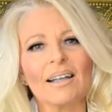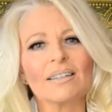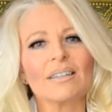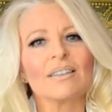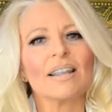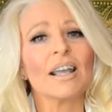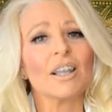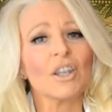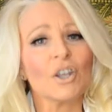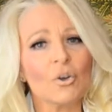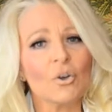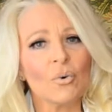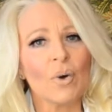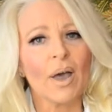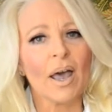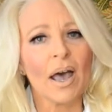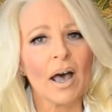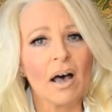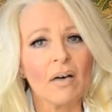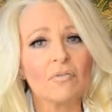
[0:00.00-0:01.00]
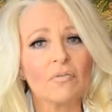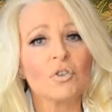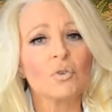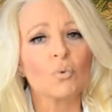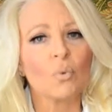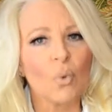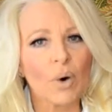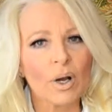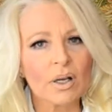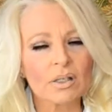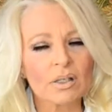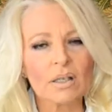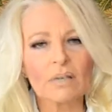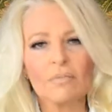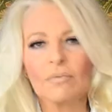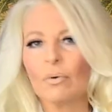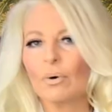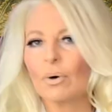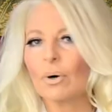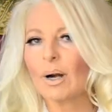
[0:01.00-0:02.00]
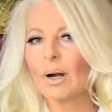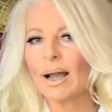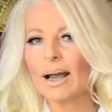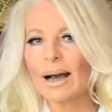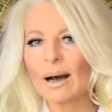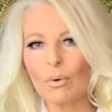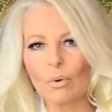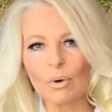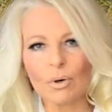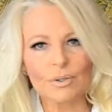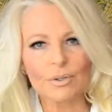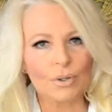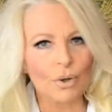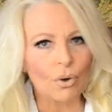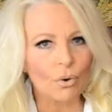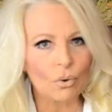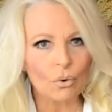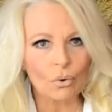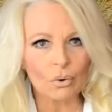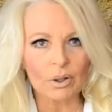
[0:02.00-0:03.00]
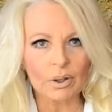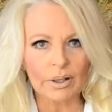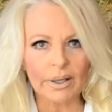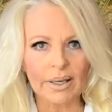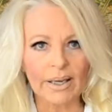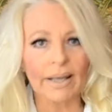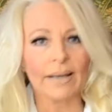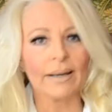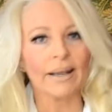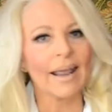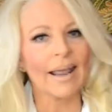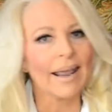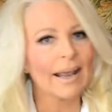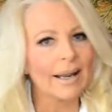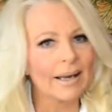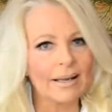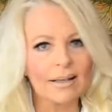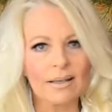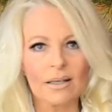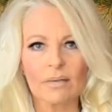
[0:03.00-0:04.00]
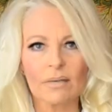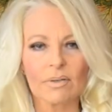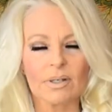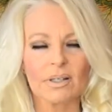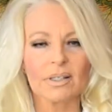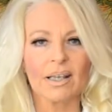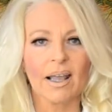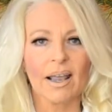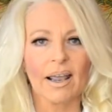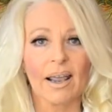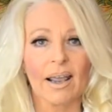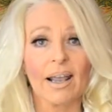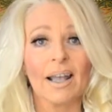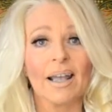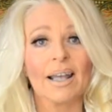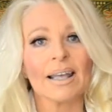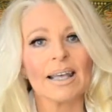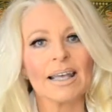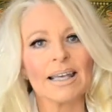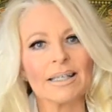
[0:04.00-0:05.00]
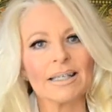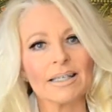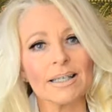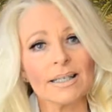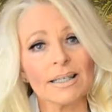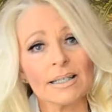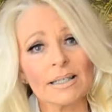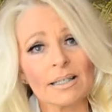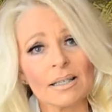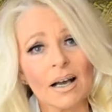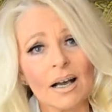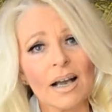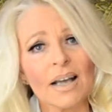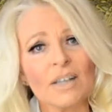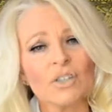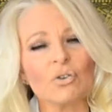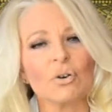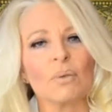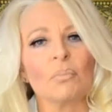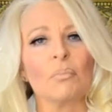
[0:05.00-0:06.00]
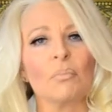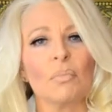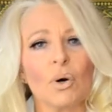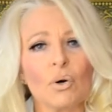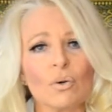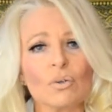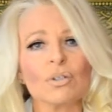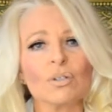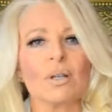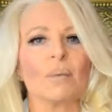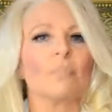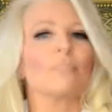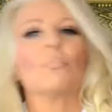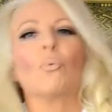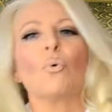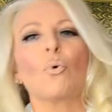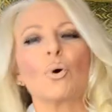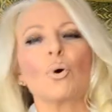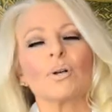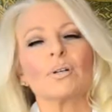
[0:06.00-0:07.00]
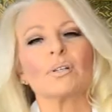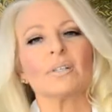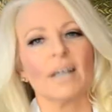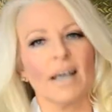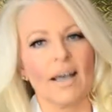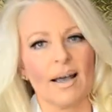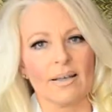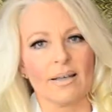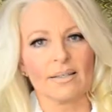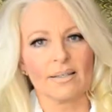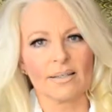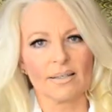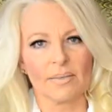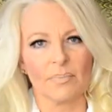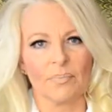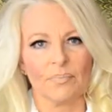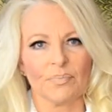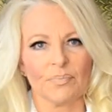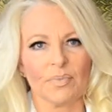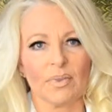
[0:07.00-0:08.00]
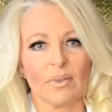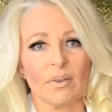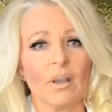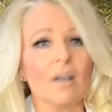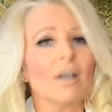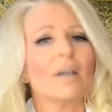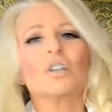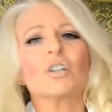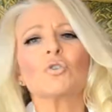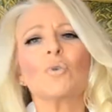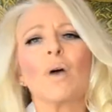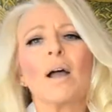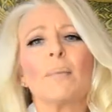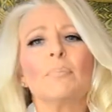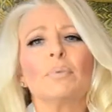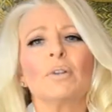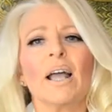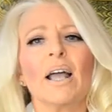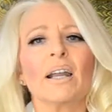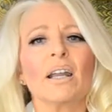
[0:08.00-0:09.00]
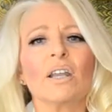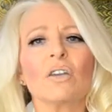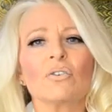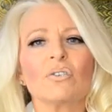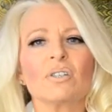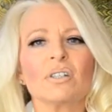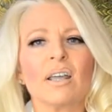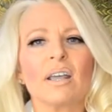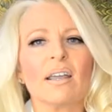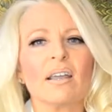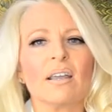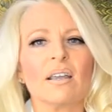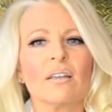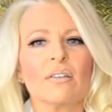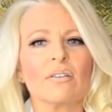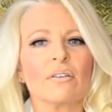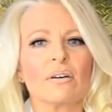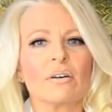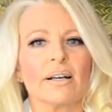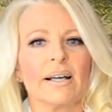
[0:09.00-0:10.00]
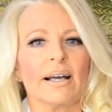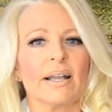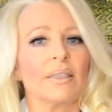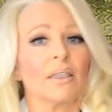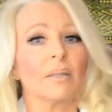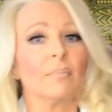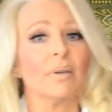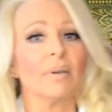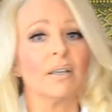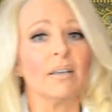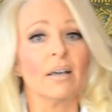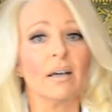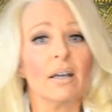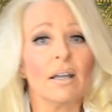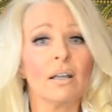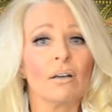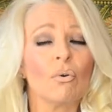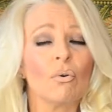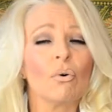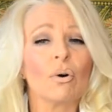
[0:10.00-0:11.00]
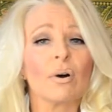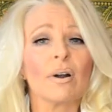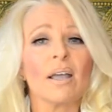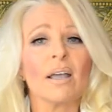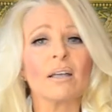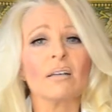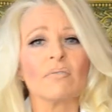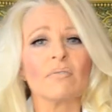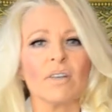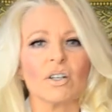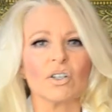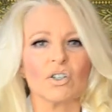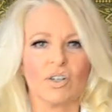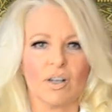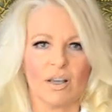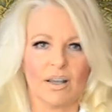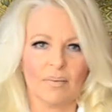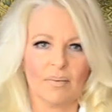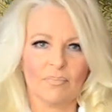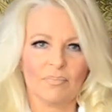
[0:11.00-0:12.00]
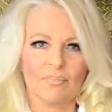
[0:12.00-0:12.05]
that you have 24 hours only in any given day and decide your most important tasks. Try planning your day either at the beginning or end of each day.